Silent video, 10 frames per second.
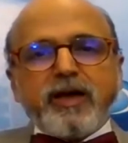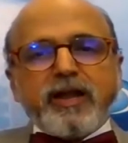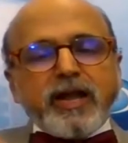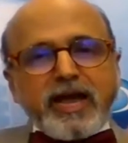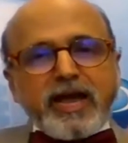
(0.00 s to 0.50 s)

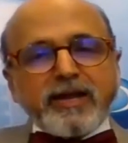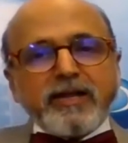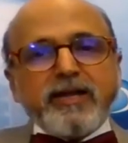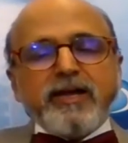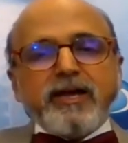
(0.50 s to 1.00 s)
And again,
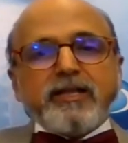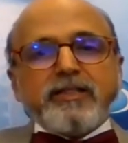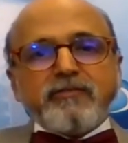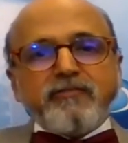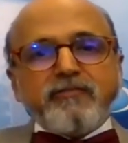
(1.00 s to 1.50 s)

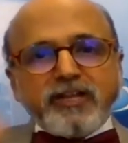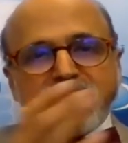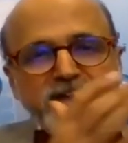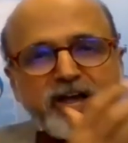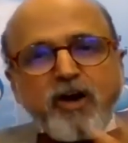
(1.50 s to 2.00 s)
when
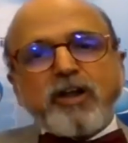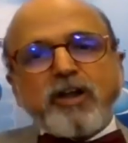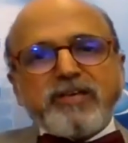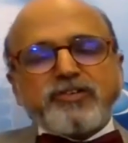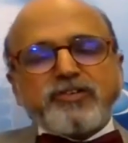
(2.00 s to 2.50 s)
there is
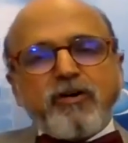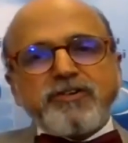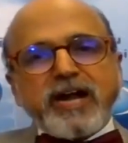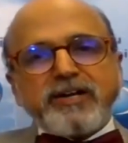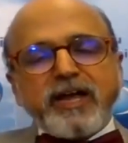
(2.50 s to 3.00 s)
economy is
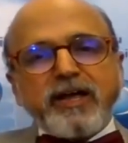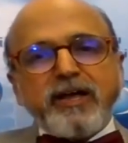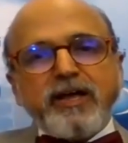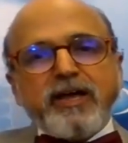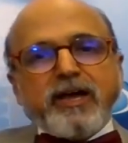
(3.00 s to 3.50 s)
contracting,
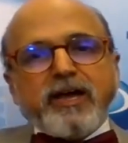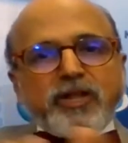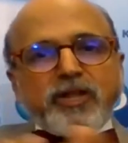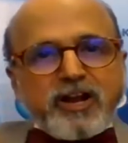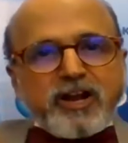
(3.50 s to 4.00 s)

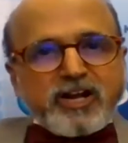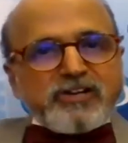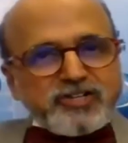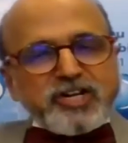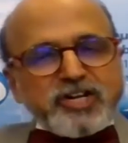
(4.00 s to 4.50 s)
when there are
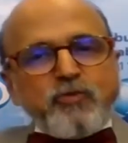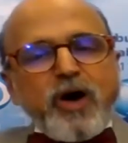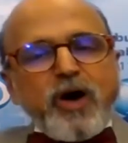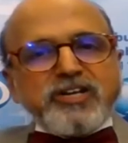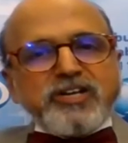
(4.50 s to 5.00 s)
concessional
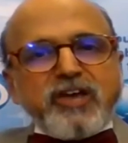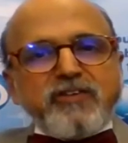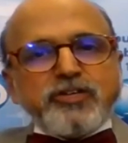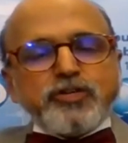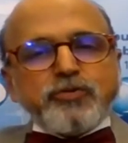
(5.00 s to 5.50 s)
advantage
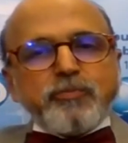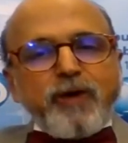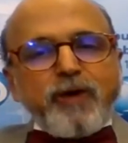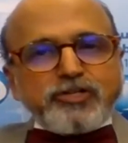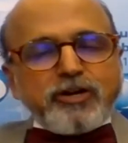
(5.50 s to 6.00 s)
given to
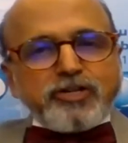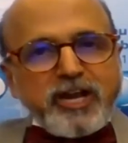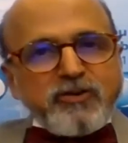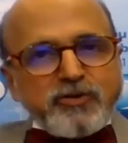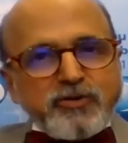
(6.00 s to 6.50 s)
passed on to
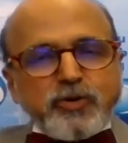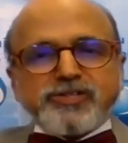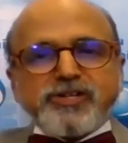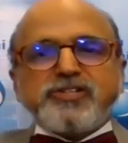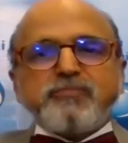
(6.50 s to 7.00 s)

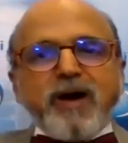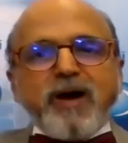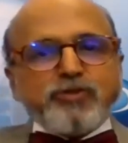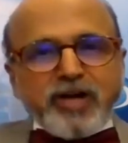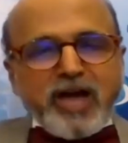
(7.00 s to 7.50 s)
individuals, it's
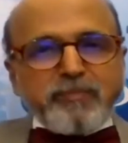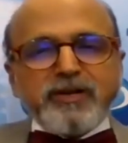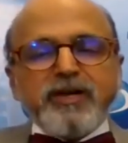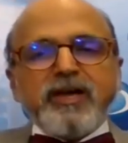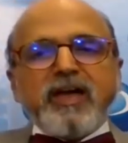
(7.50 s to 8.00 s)
bound to
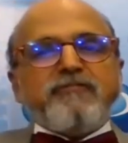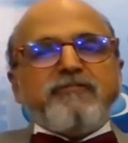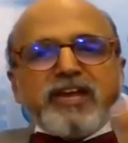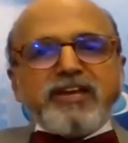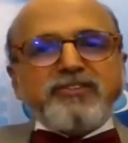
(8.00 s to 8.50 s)
happen.
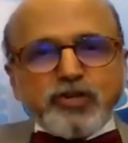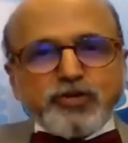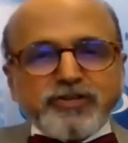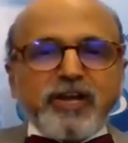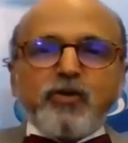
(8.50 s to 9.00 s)
Every
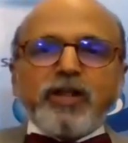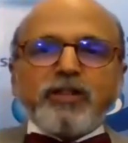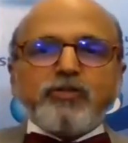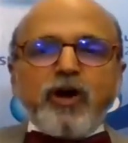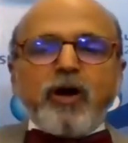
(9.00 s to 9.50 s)
institution,
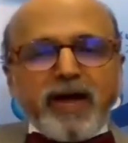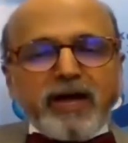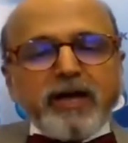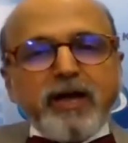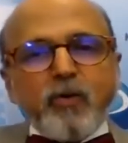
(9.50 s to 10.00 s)
including Doha
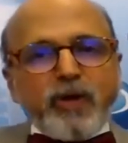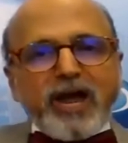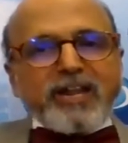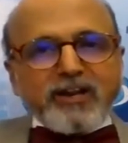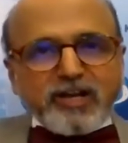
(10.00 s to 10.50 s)
Bank, we
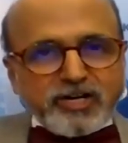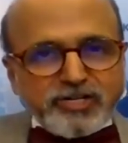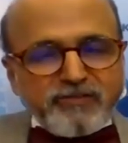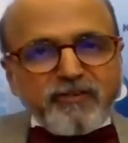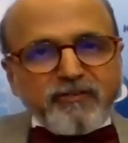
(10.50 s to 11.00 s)
had a
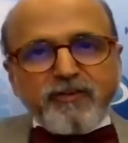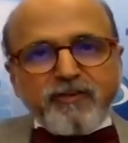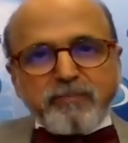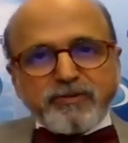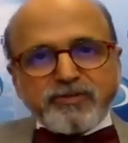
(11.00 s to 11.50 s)
regression of
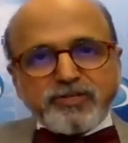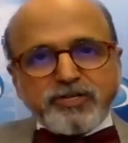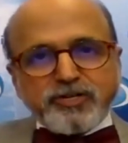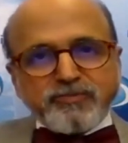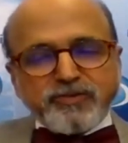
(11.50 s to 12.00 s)
5%
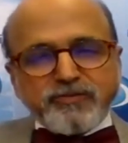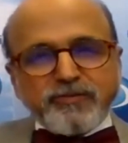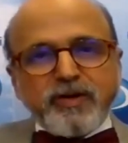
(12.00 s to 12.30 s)
in terms of